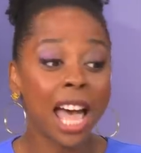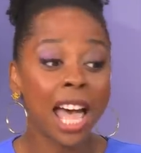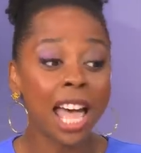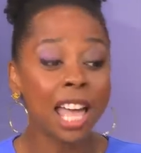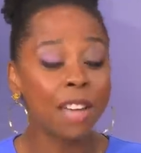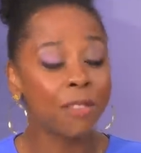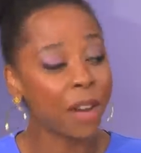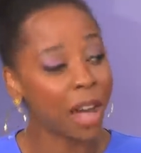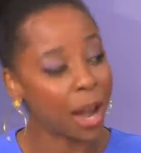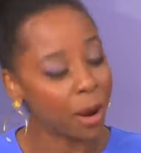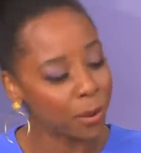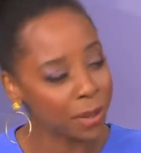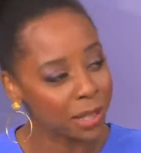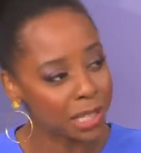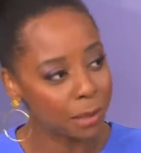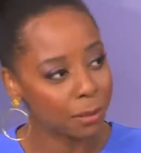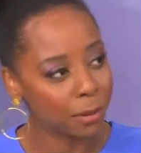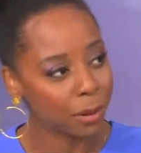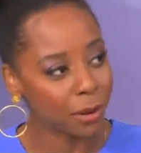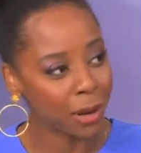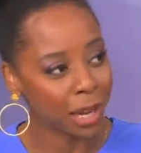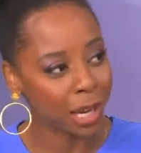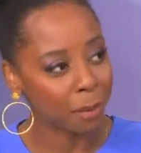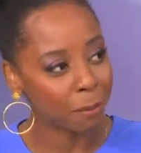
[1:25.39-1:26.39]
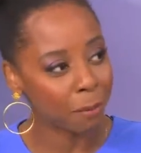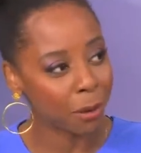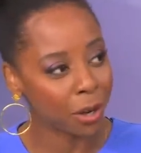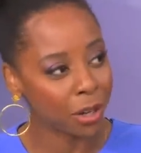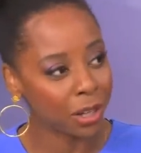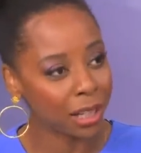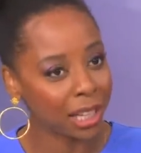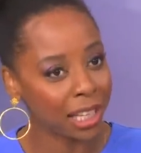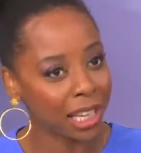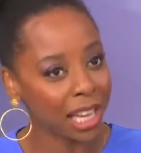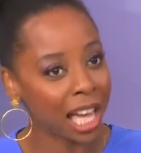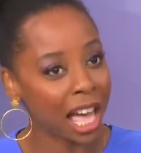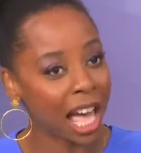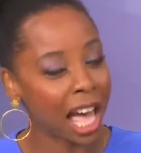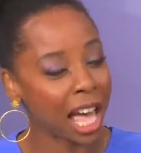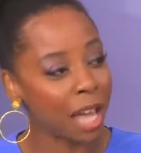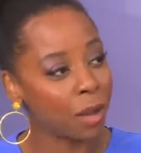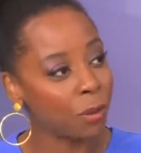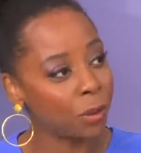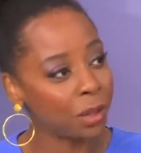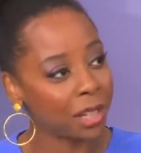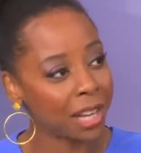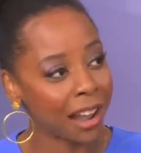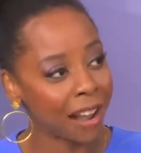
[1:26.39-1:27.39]
If I were the Democratic Party, I
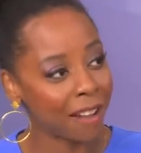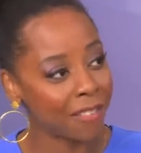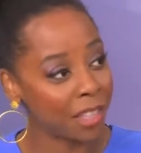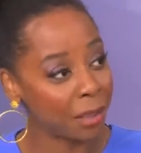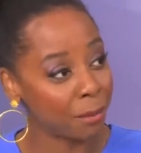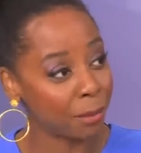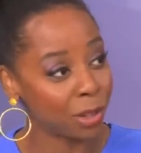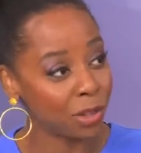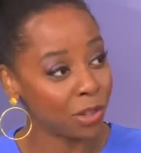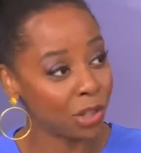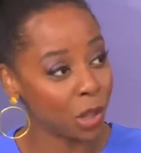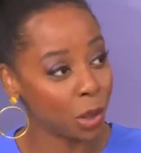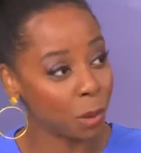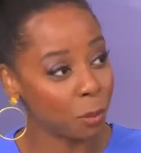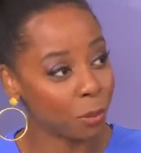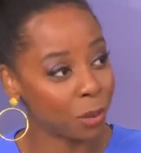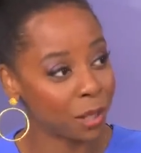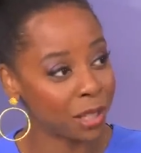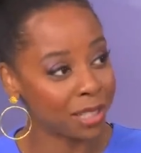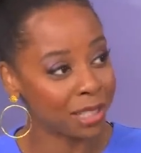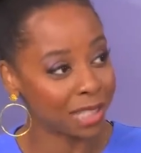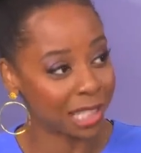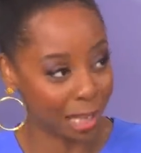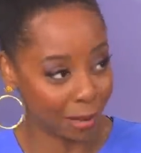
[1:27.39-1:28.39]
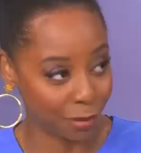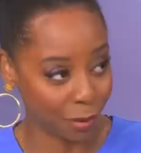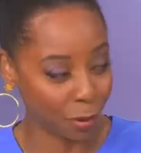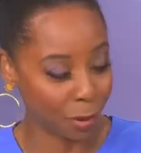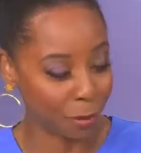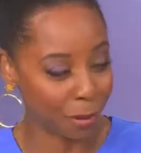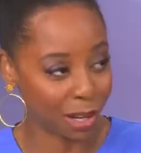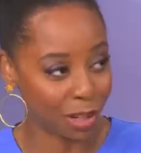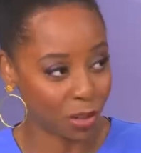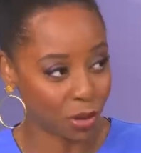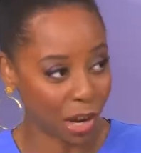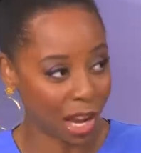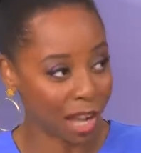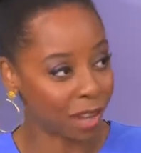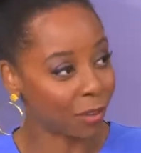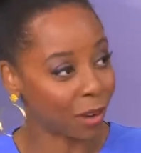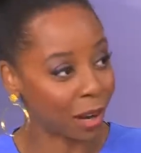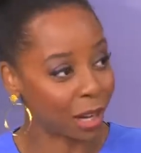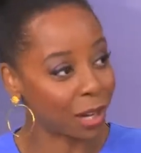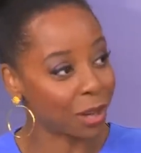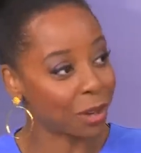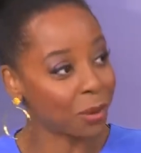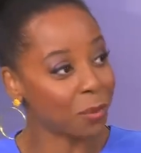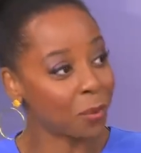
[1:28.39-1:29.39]
wouldn't have that much hubris, given what my track
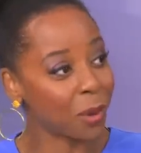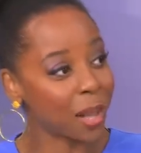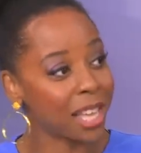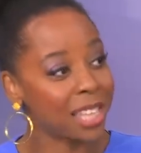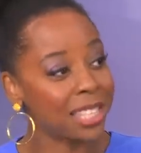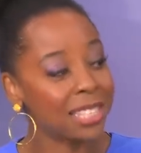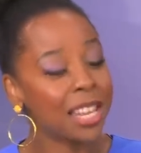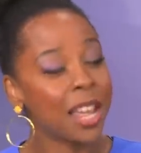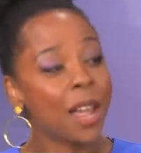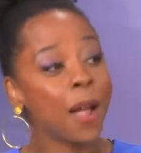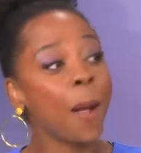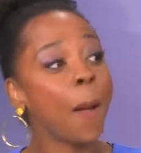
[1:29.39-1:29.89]
record was.